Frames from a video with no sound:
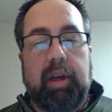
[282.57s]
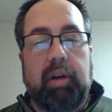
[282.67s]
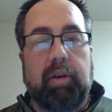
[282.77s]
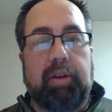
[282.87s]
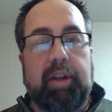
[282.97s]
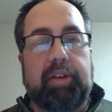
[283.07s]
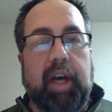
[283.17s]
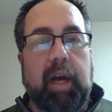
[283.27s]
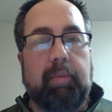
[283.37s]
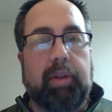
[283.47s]
You know, in this
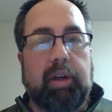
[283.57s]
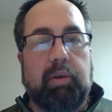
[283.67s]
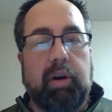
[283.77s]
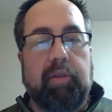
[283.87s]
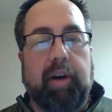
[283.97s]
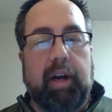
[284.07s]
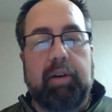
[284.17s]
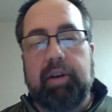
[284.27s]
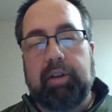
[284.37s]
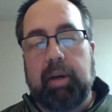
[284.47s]
time with the
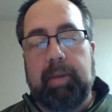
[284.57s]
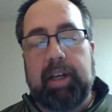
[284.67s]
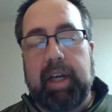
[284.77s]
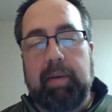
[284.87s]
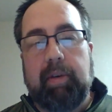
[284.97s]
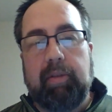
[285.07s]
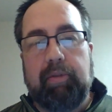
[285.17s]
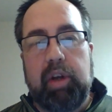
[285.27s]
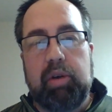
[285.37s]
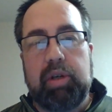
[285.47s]
coronavirus, it's going to be a time of
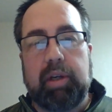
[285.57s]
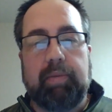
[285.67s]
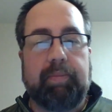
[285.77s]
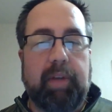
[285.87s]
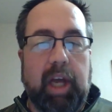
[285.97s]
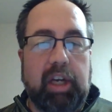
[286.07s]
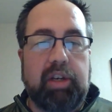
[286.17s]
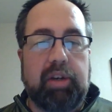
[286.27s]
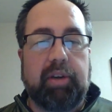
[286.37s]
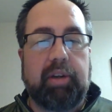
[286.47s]
confusion,
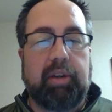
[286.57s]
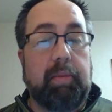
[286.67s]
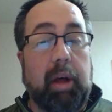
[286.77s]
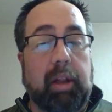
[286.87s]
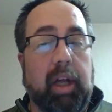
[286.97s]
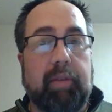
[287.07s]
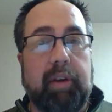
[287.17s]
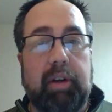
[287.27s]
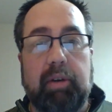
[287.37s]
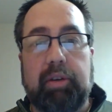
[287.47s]
anxiousness, and a lot of
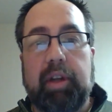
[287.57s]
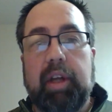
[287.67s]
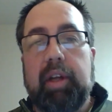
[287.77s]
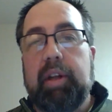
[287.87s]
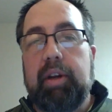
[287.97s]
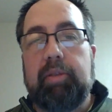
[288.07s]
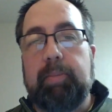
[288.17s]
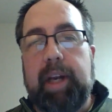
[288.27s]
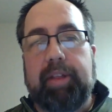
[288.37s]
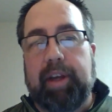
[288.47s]
unknowns. There's
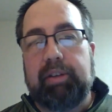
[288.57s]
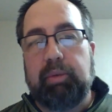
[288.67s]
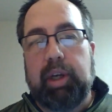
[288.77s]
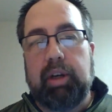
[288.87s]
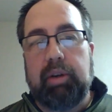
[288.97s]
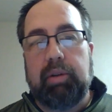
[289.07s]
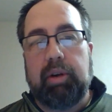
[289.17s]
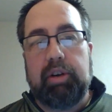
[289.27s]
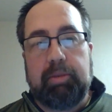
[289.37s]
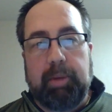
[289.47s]
many things that we can do
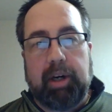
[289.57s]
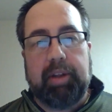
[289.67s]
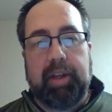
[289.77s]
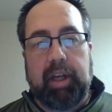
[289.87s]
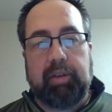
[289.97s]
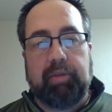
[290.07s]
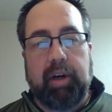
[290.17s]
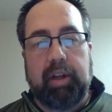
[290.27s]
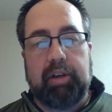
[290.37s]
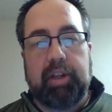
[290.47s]
that are small things
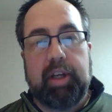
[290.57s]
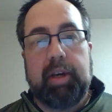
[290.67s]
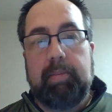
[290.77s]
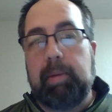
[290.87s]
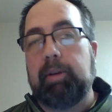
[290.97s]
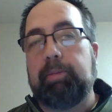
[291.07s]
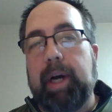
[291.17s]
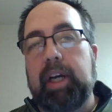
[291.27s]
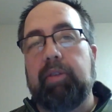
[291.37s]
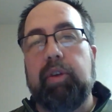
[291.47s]
for others. Maybe it's
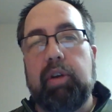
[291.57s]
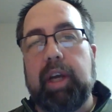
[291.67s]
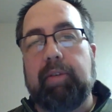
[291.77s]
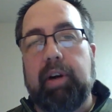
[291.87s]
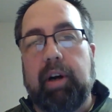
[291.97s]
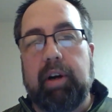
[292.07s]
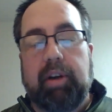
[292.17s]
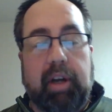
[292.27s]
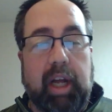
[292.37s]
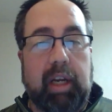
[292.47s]
buying a few gift
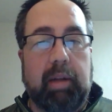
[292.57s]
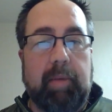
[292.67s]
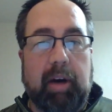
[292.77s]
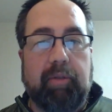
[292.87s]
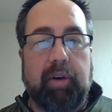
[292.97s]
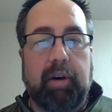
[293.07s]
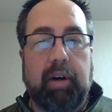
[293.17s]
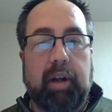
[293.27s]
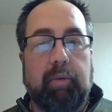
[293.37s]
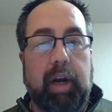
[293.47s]
cards and handing them out for
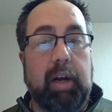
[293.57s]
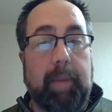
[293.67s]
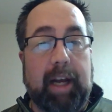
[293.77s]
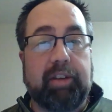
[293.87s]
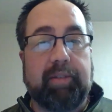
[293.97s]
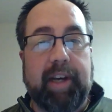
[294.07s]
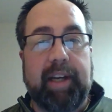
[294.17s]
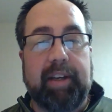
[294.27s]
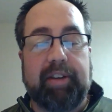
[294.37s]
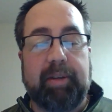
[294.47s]
random acts of
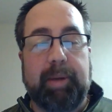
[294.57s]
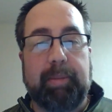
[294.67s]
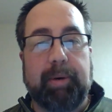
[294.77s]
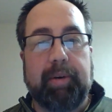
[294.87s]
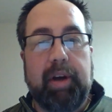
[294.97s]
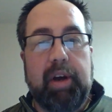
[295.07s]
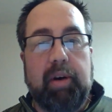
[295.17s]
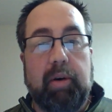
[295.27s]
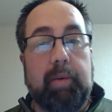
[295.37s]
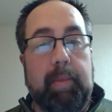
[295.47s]
kindness to people.
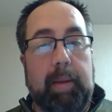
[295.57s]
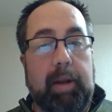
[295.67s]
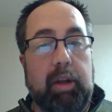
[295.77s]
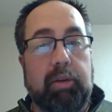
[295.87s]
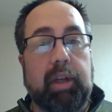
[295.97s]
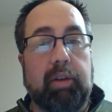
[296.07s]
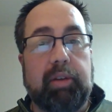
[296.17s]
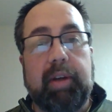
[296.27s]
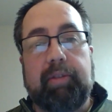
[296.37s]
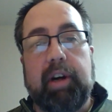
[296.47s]
Or maybe using
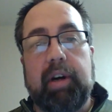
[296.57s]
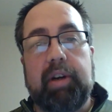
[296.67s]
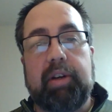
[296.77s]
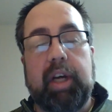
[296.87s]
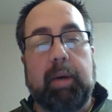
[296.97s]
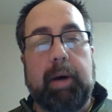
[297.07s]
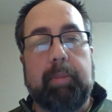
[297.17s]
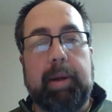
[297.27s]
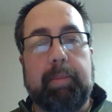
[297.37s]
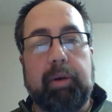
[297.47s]
those gift cards to help
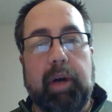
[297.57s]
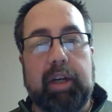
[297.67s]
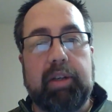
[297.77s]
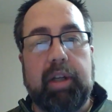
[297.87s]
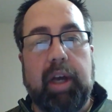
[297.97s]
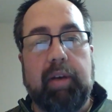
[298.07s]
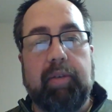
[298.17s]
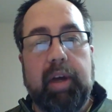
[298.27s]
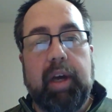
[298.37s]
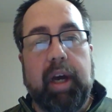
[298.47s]
out people who actually
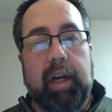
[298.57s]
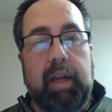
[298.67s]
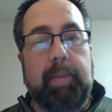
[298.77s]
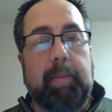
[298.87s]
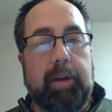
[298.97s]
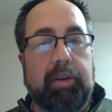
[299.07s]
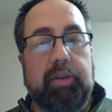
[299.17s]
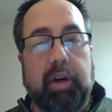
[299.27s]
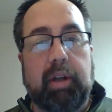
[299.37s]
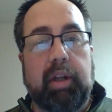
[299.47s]
have a need. Maybe it's
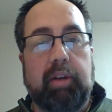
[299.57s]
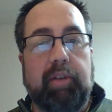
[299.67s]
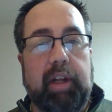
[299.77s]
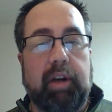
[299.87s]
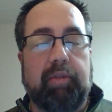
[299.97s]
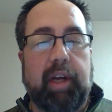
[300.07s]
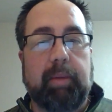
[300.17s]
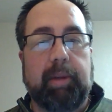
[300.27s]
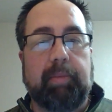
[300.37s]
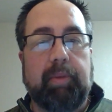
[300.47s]
struggling to feed their
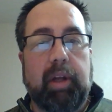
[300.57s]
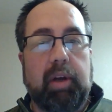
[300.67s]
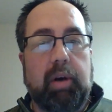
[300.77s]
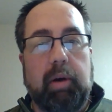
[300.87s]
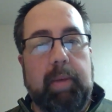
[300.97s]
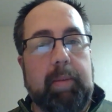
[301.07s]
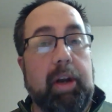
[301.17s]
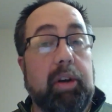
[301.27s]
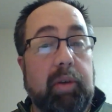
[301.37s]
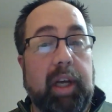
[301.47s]
family. Or maybe
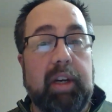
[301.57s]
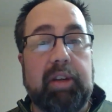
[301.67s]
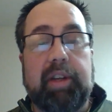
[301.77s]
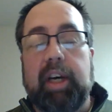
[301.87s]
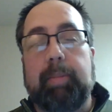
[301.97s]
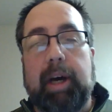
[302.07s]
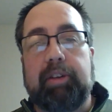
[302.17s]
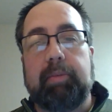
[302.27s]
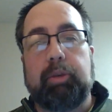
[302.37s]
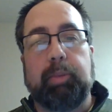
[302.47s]
you're doing it just to help
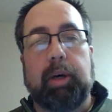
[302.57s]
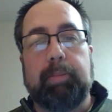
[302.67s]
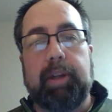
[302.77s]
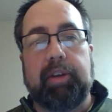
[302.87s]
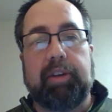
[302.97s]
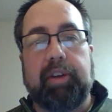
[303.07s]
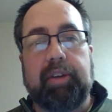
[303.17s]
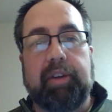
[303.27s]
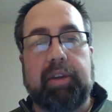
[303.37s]
out some small businesses.